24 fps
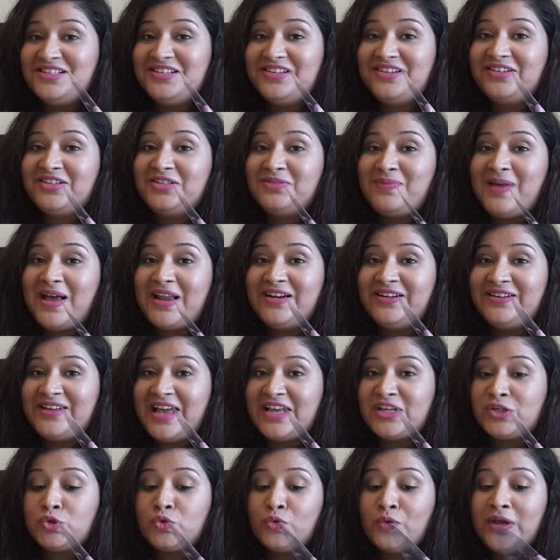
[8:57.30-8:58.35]
year's palette
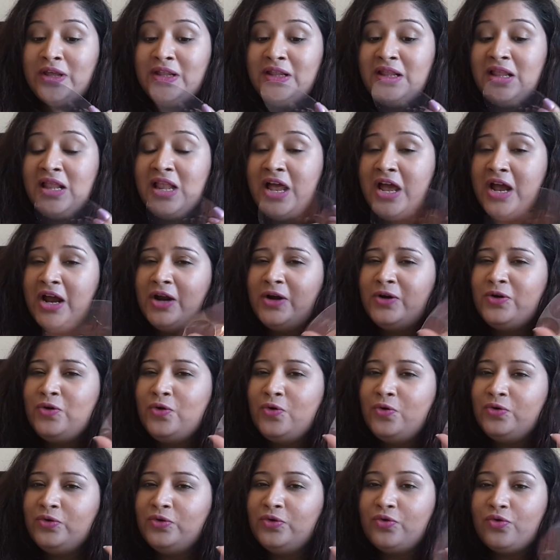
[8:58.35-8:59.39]
as well,
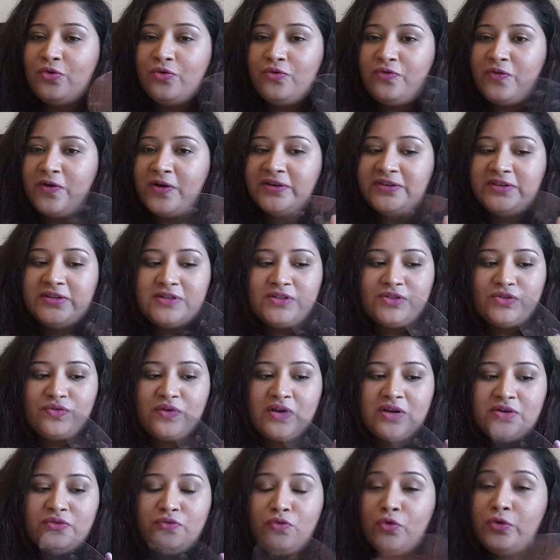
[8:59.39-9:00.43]
don't go for this
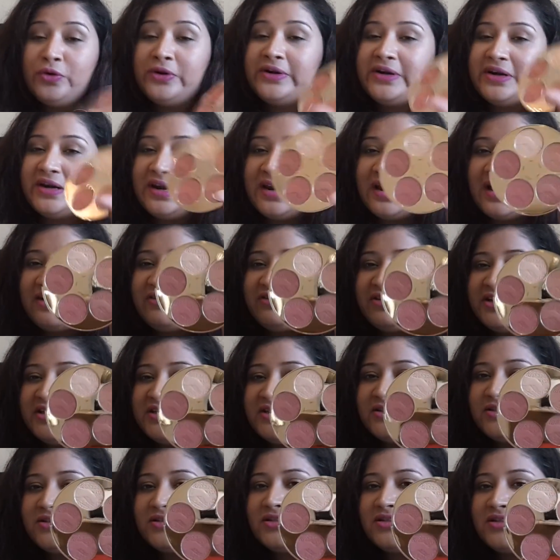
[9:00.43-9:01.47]
one, you won't love
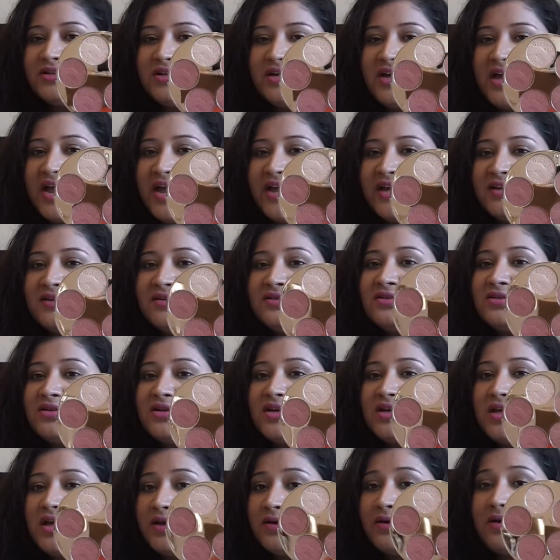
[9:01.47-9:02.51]
it. And
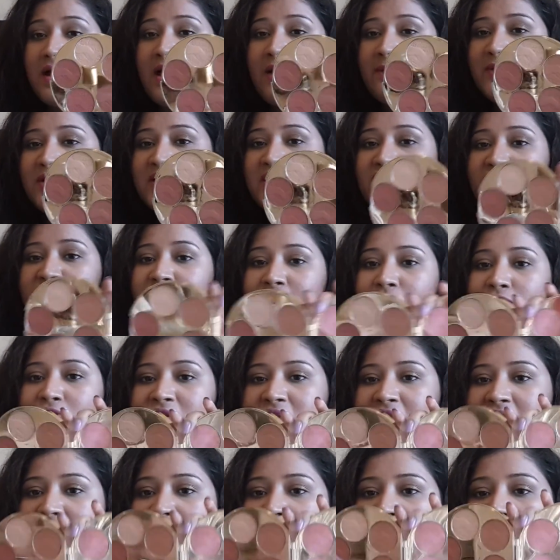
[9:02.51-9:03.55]
I mean, if you
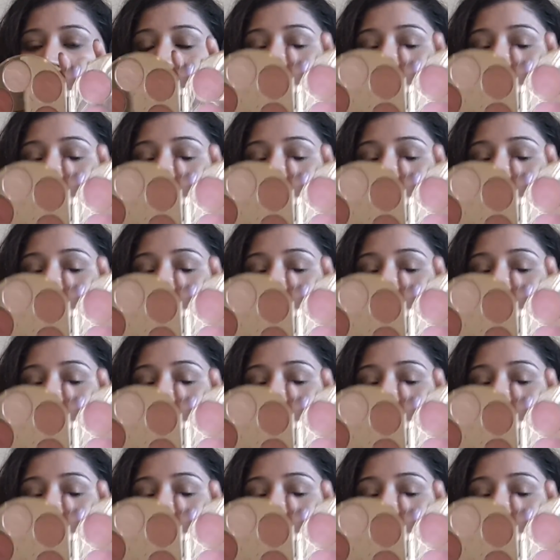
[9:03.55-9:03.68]
see